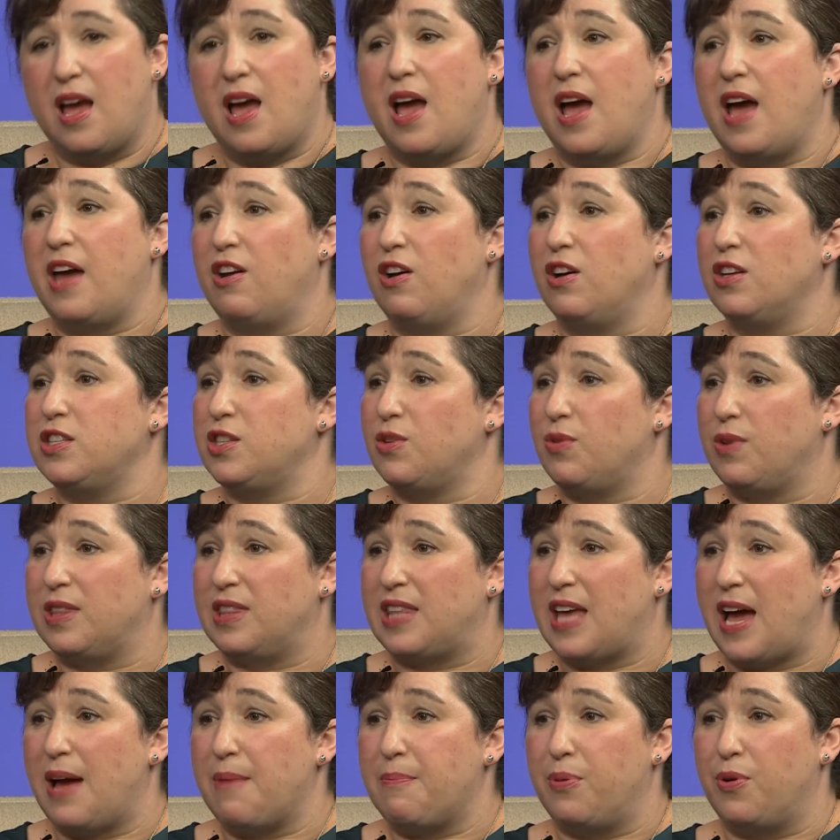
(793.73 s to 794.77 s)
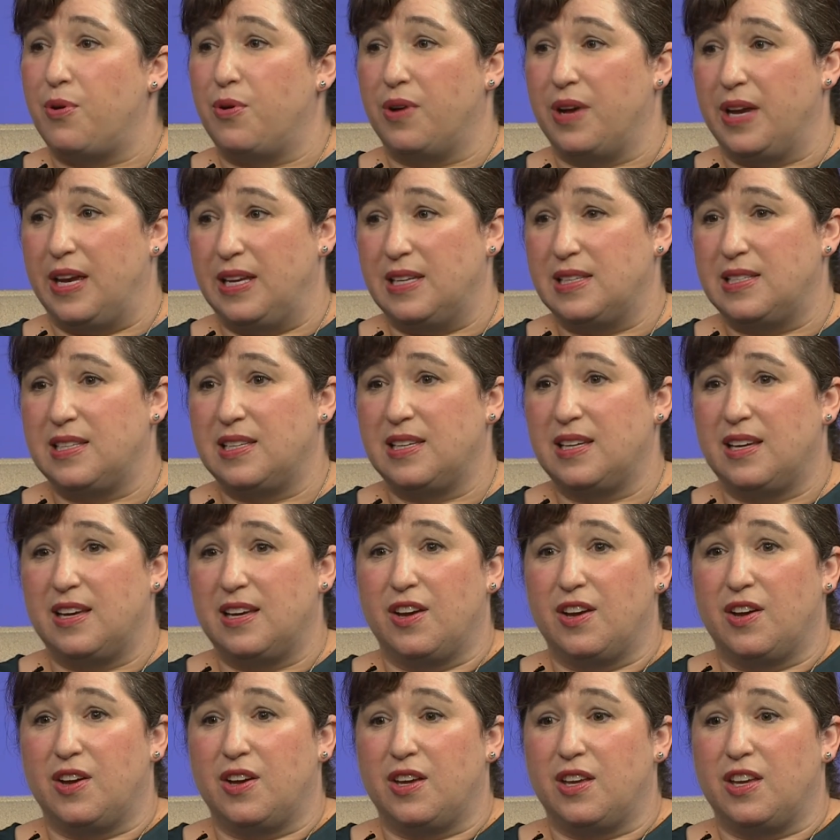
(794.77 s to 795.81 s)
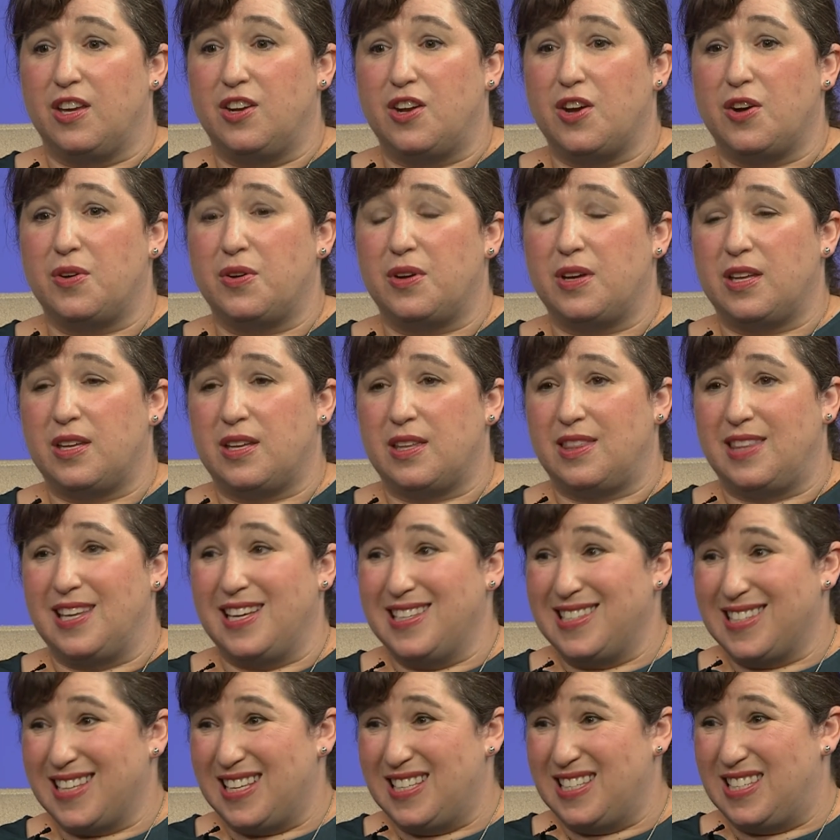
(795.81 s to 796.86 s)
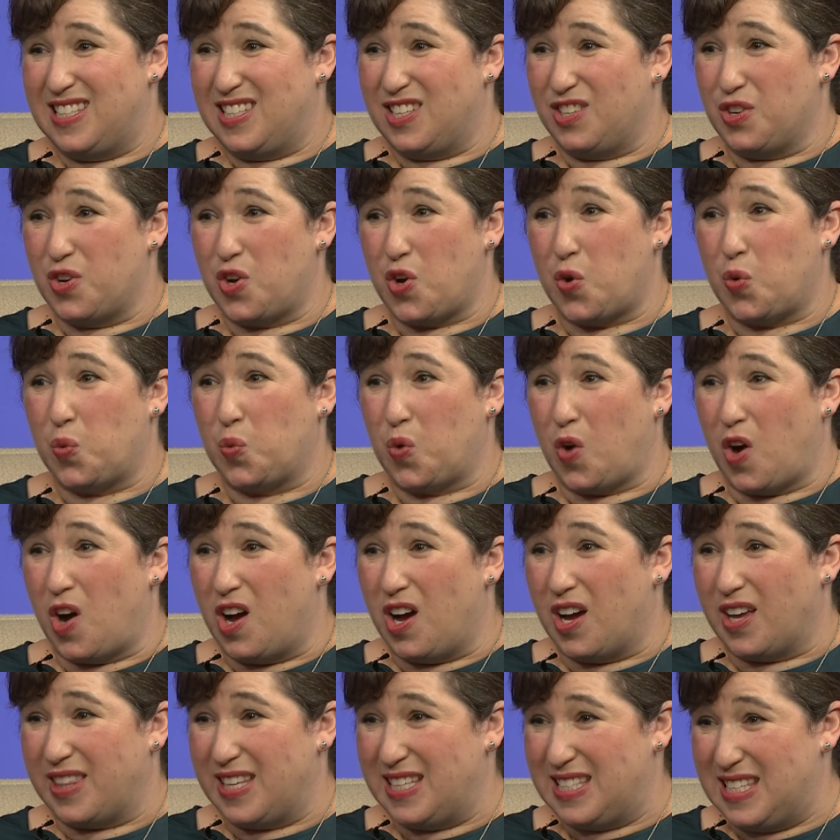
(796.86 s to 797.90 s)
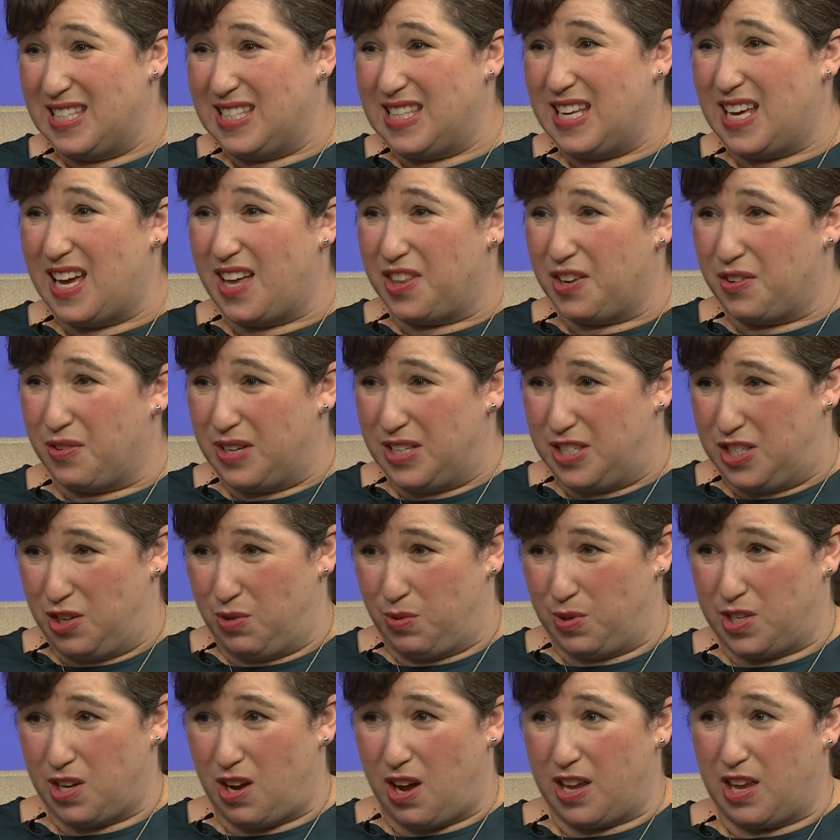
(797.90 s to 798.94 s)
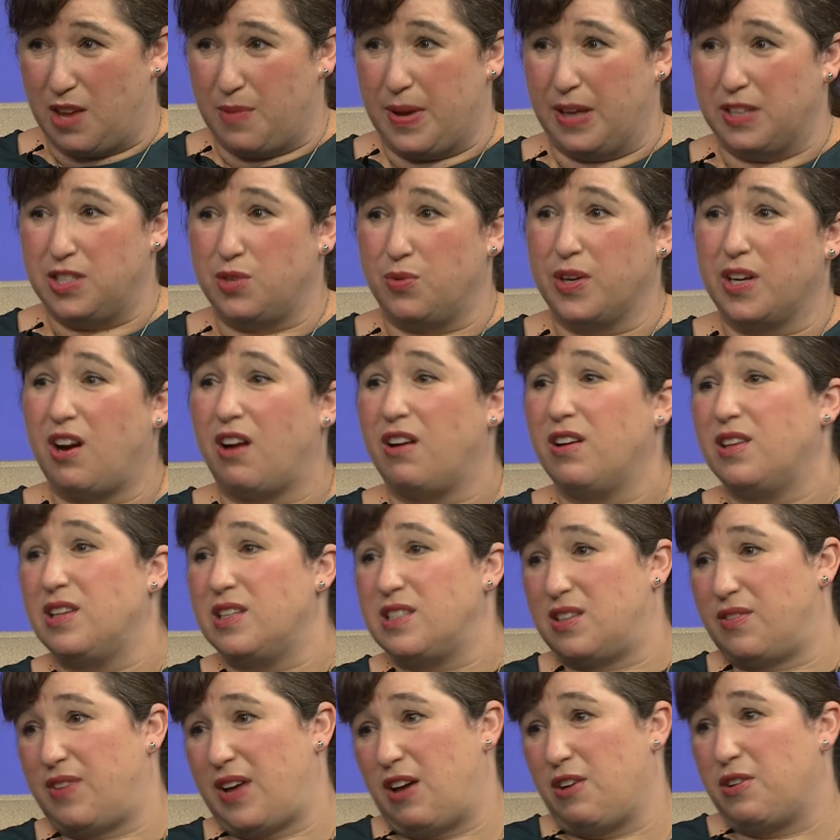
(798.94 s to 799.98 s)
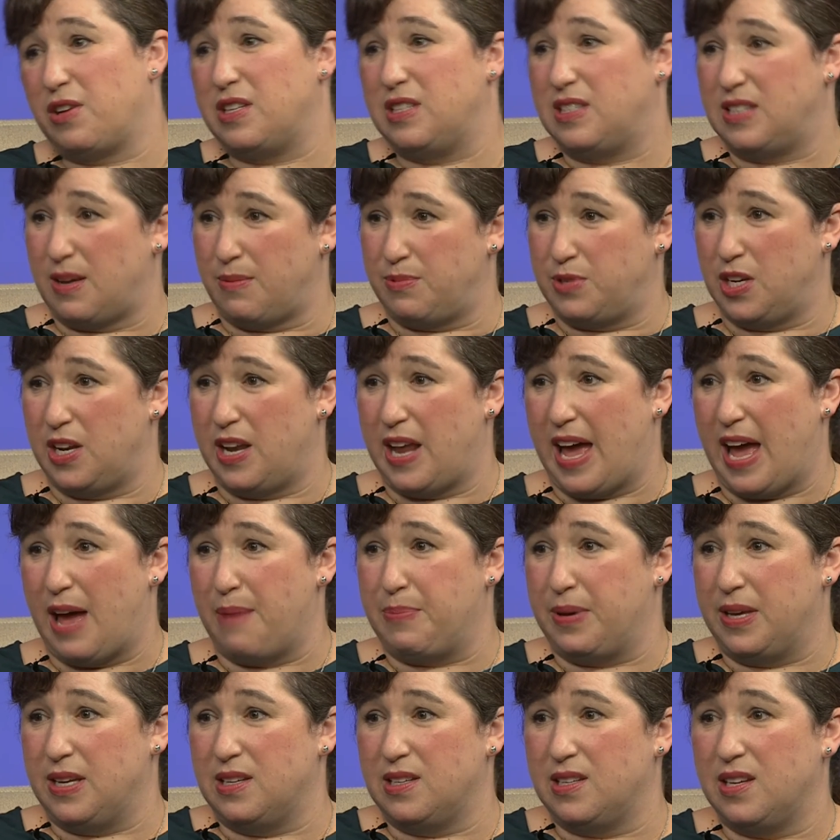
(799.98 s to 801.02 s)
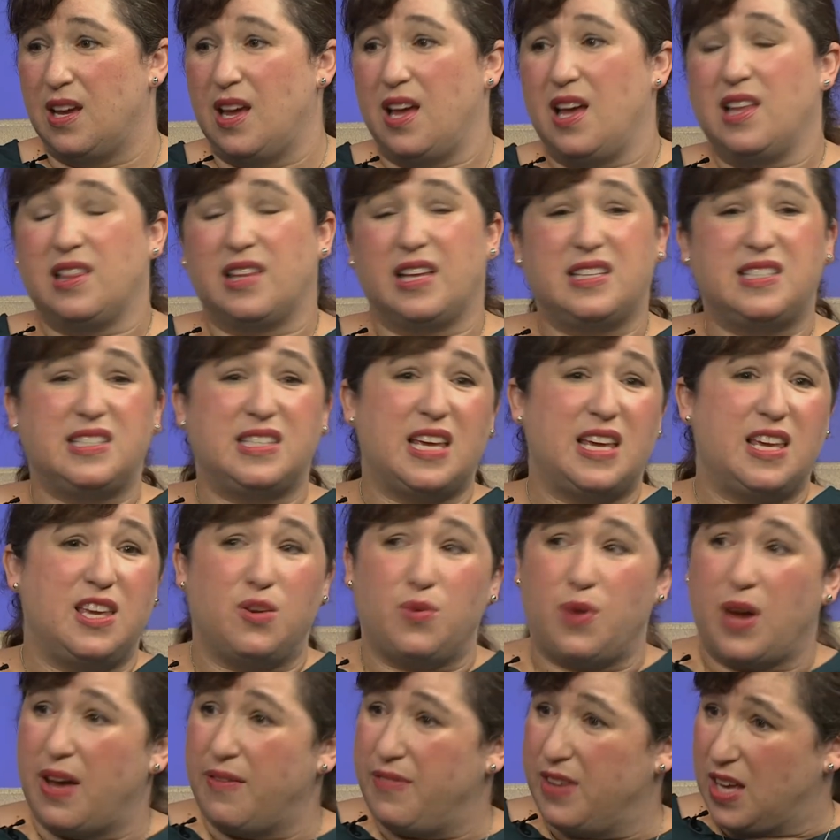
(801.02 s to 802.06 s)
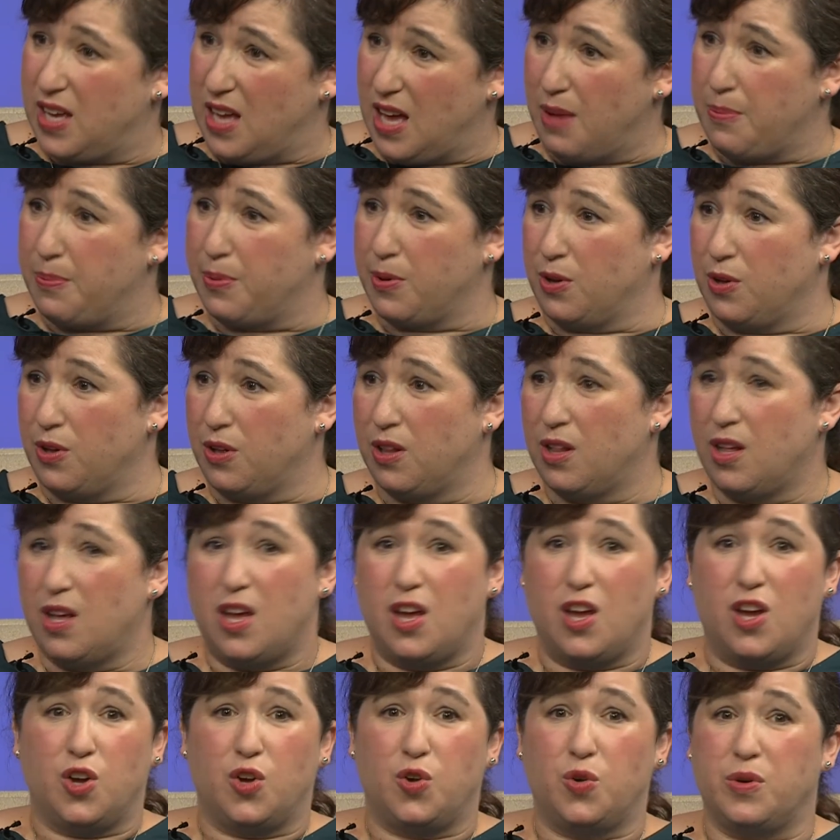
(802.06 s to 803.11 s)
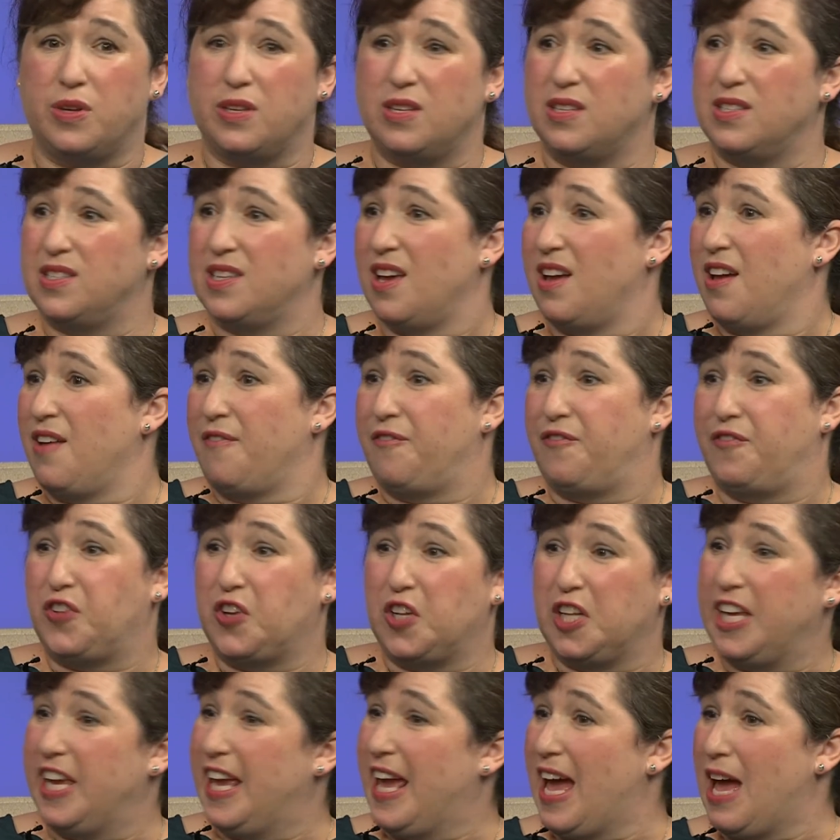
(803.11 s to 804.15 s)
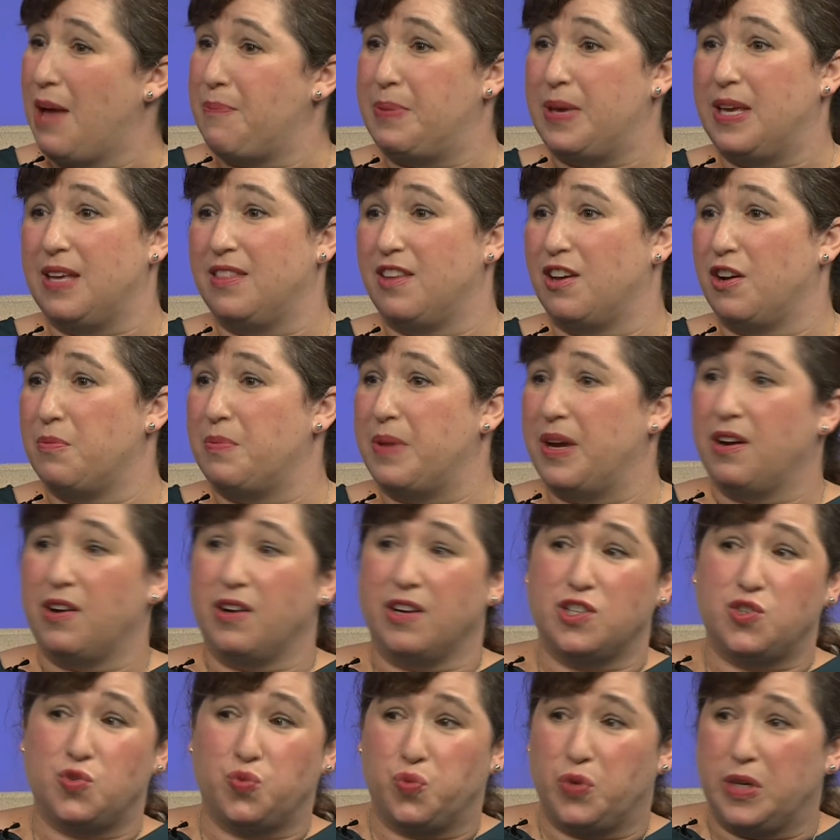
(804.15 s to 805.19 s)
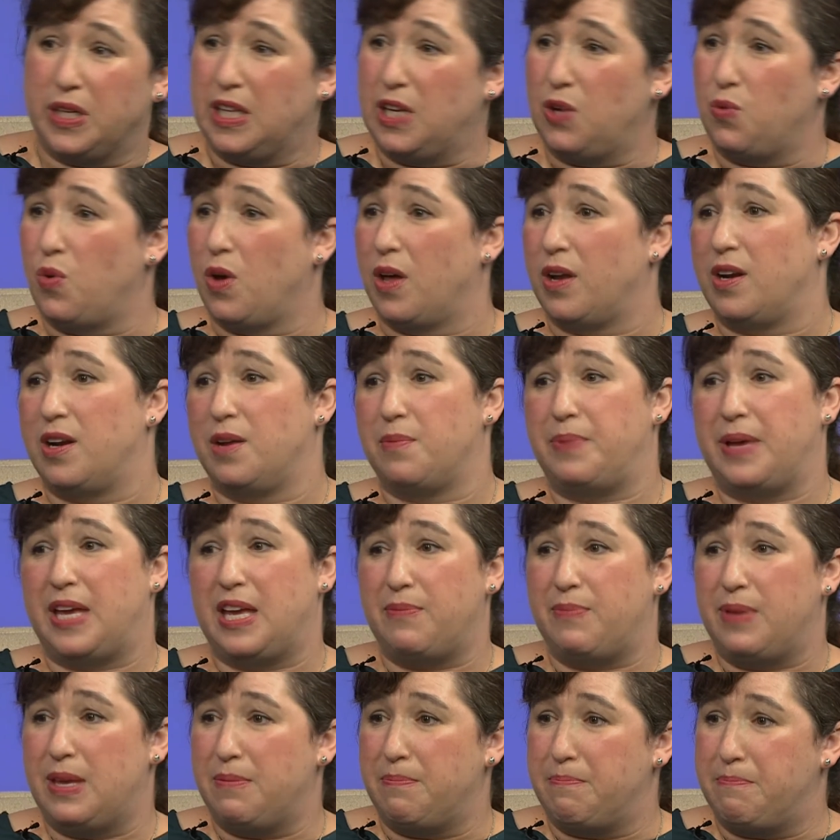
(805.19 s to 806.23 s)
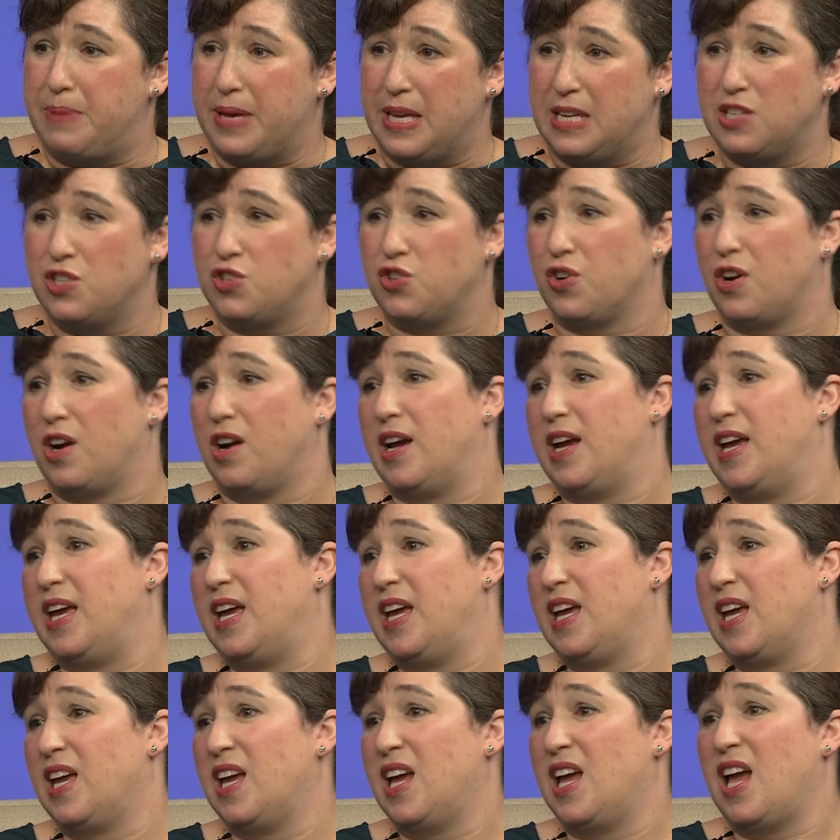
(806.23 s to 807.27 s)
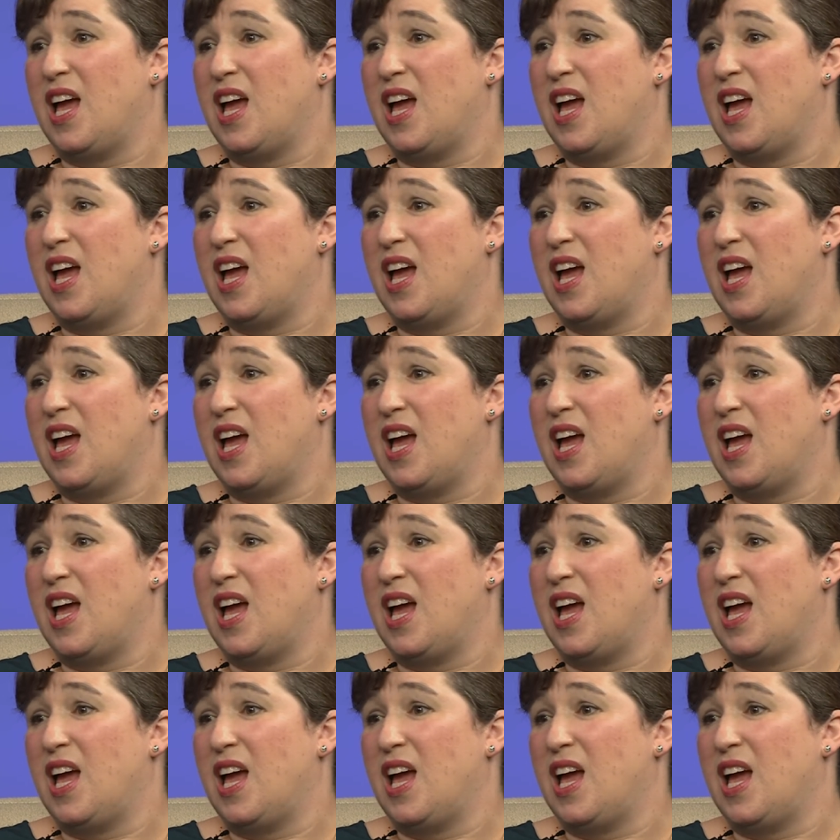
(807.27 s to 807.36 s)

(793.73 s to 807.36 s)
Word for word: And also at that point, you know, things can still go wrong. This is the other issue we're talking about. So, regardless of how conception happened, yeah. let's say you have a couple who is fully happy in their marriage, really wanted a baby, been trying,